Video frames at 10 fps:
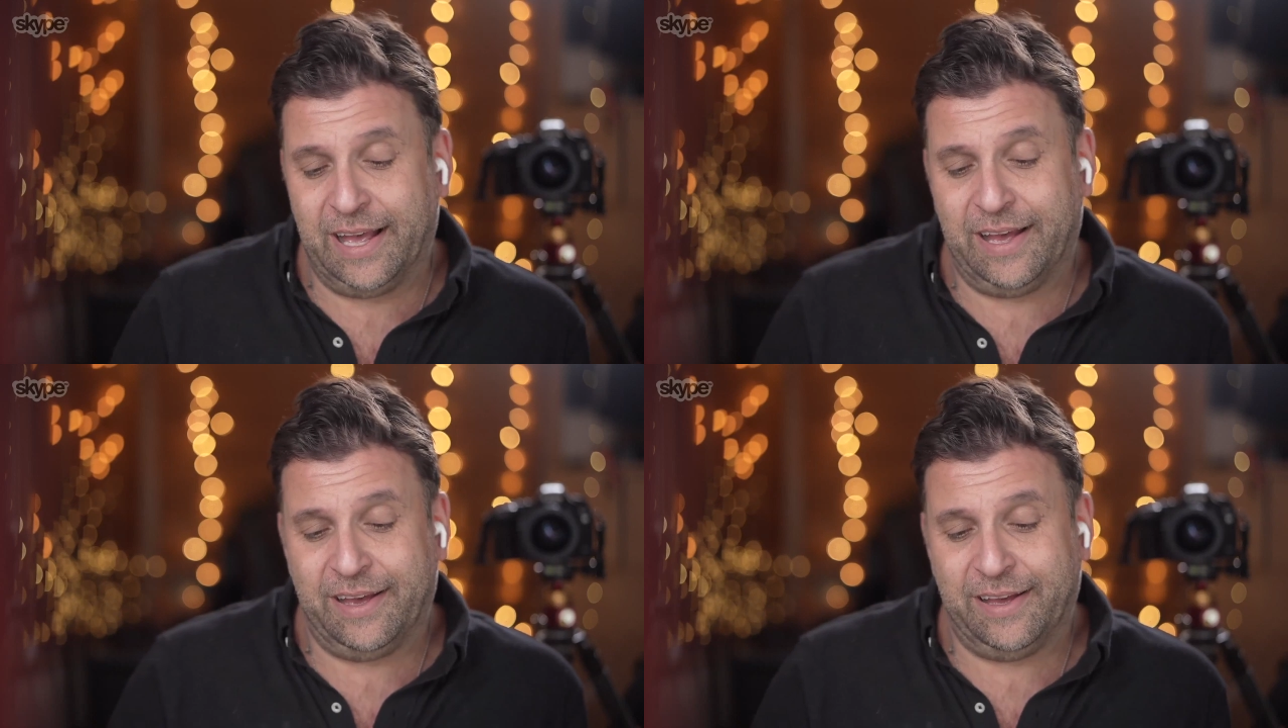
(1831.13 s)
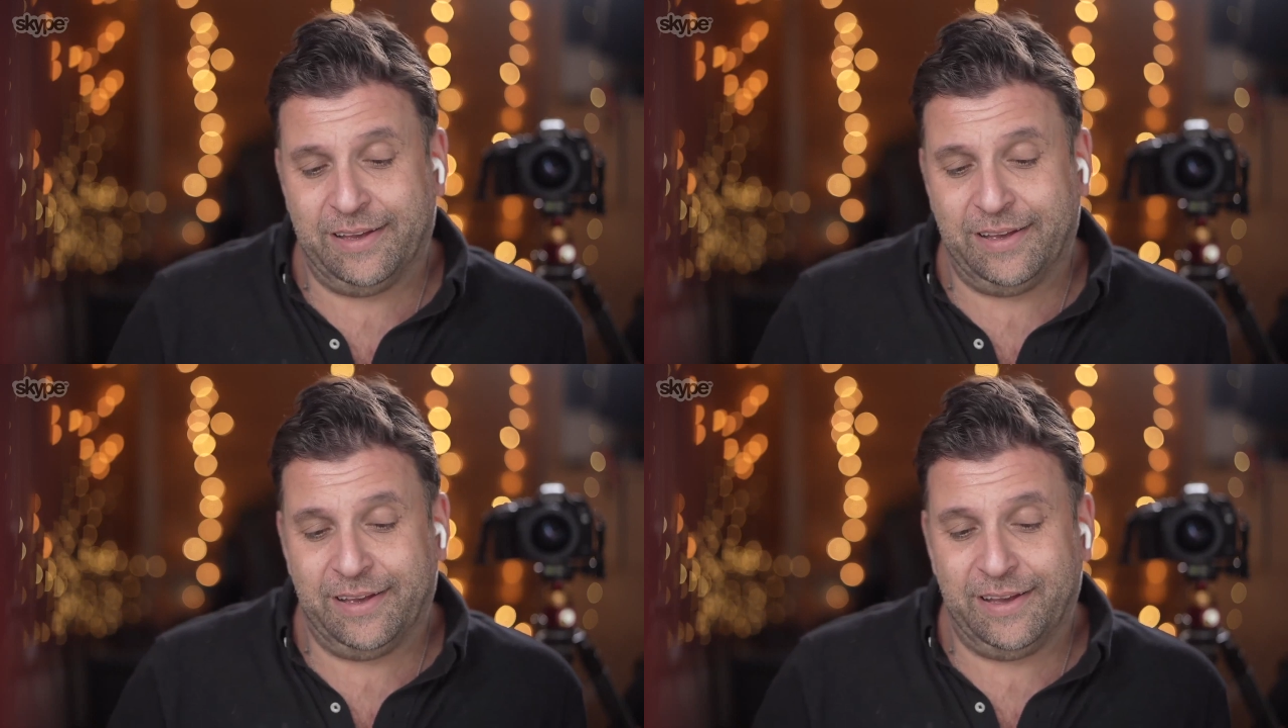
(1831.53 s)

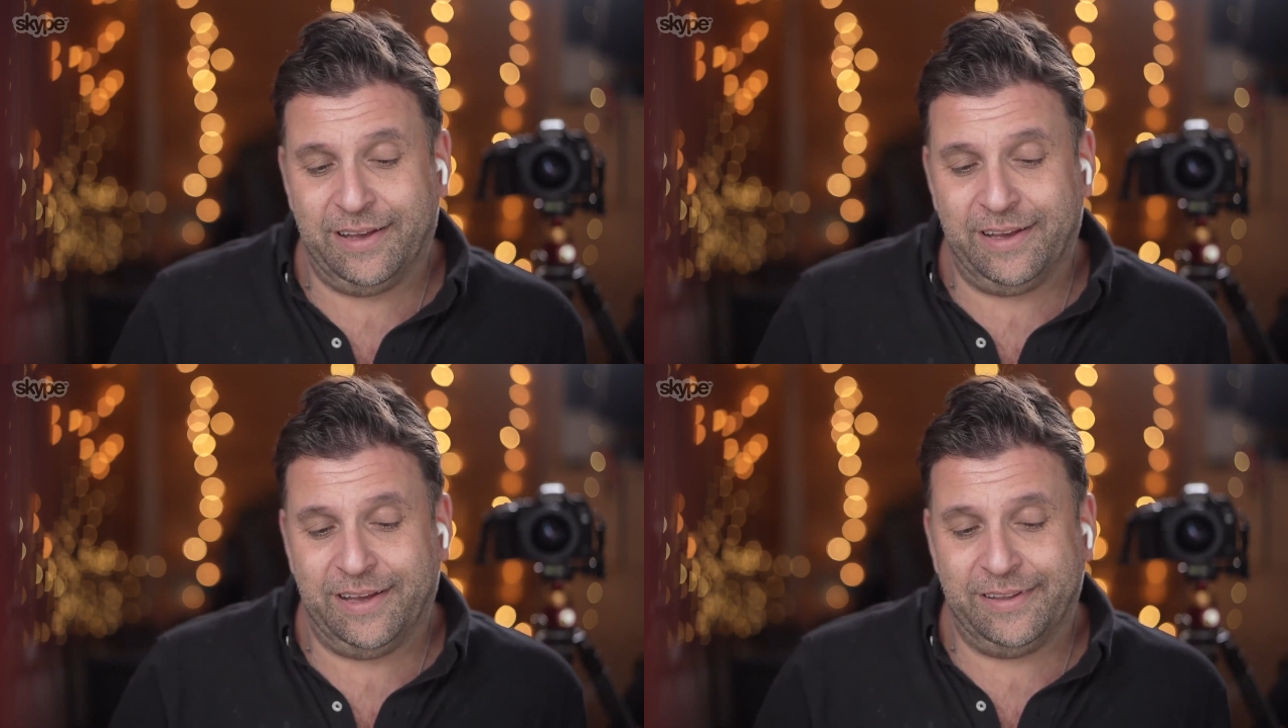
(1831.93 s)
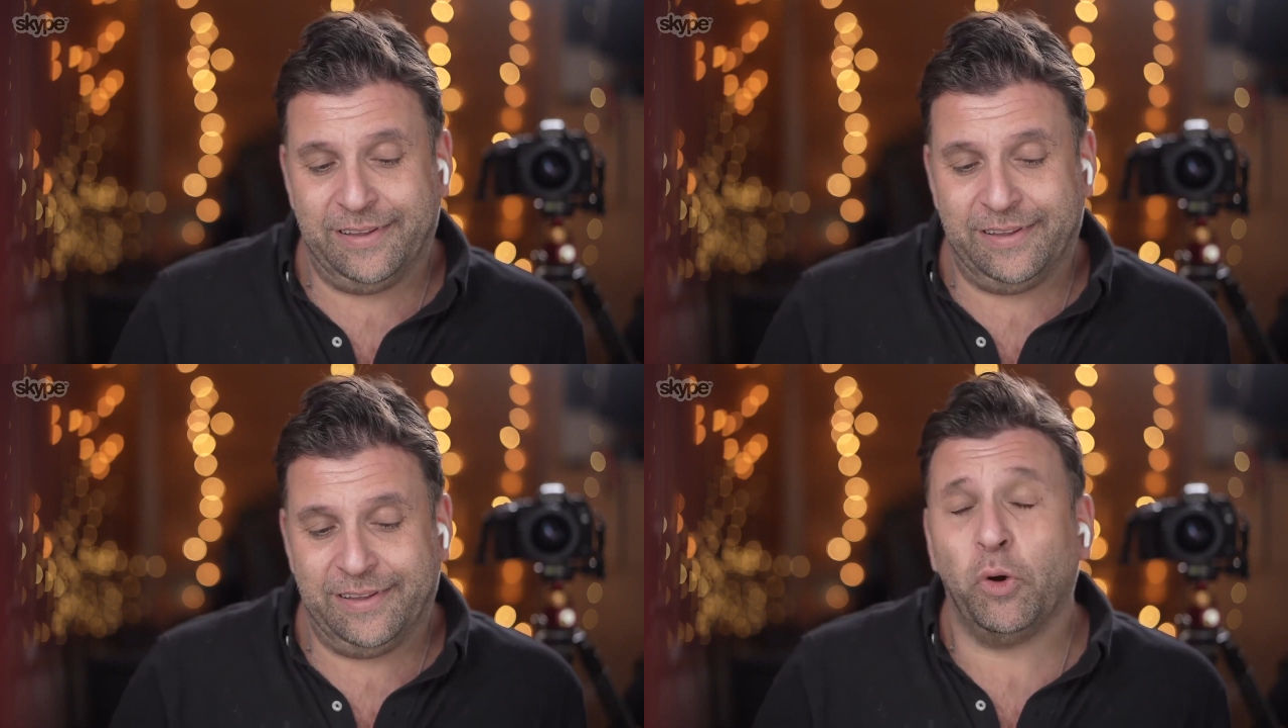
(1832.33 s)
and
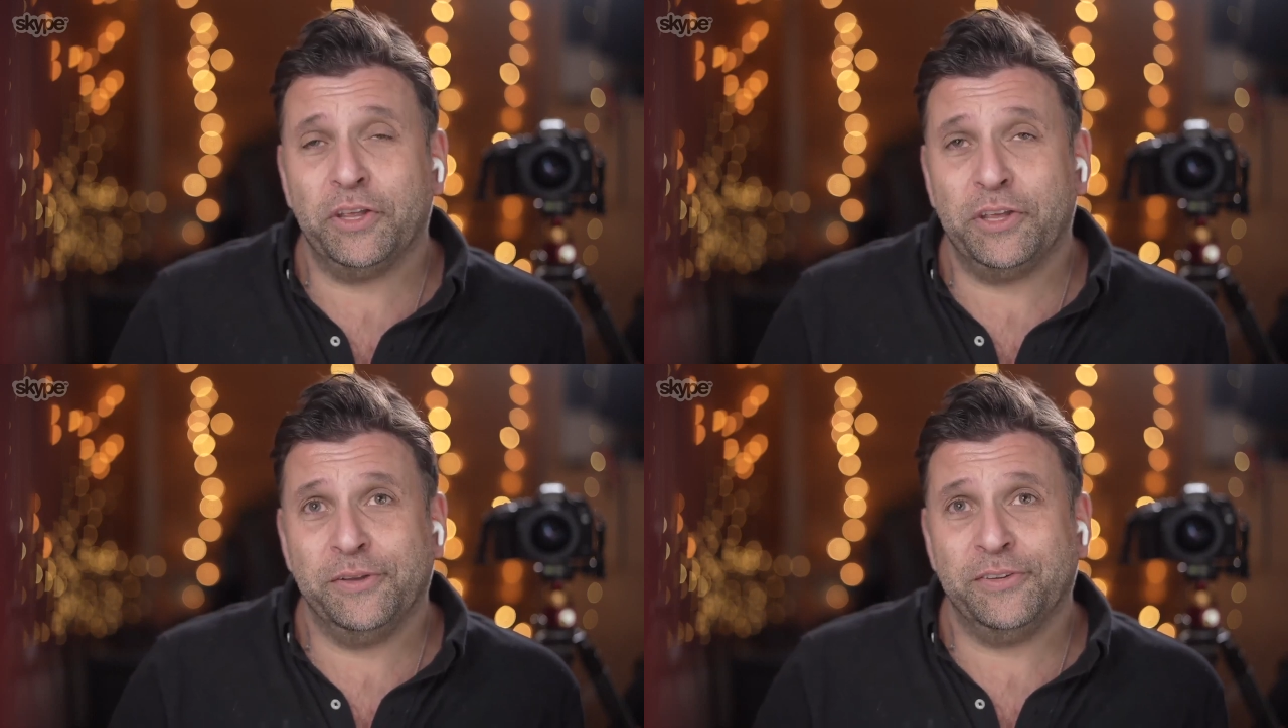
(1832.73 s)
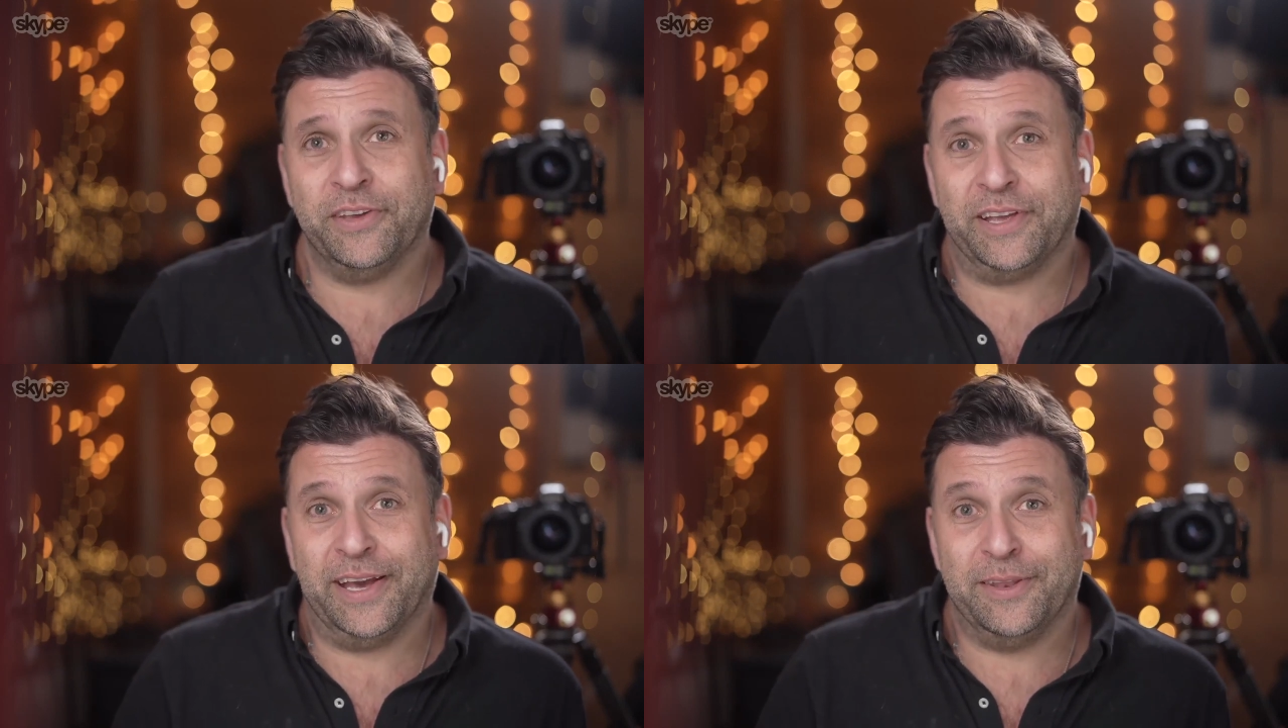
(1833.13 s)
I want to use
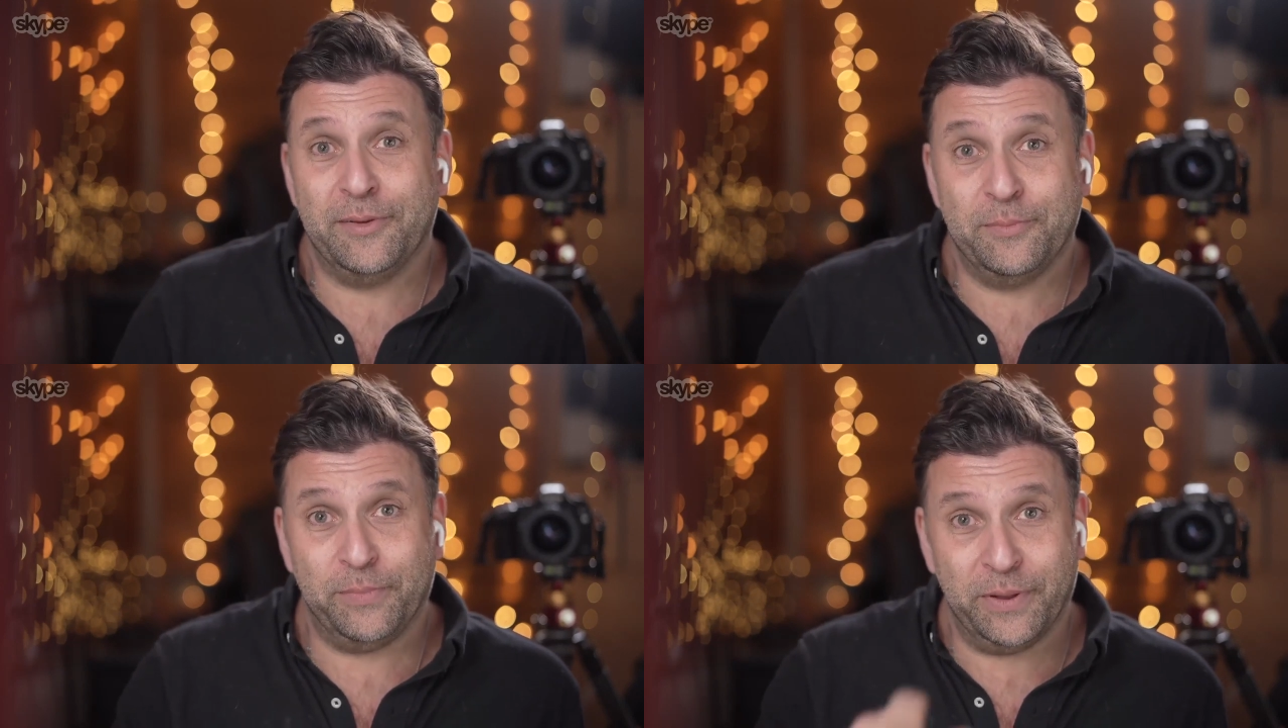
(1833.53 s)
it again.